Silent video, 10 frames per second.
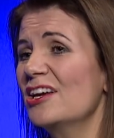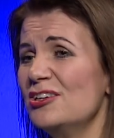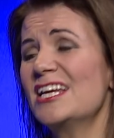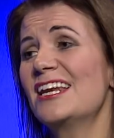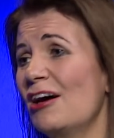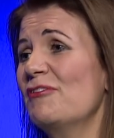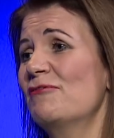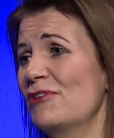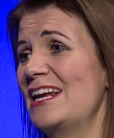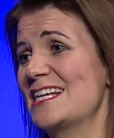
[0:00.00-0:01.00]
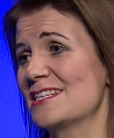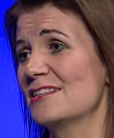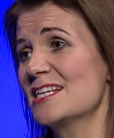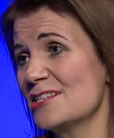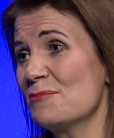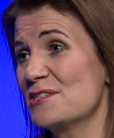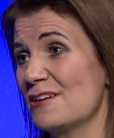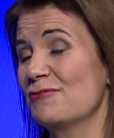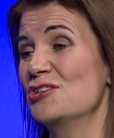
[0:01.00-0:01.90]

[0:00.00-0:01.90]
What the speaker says: You didn't love every lesson. There's some stuff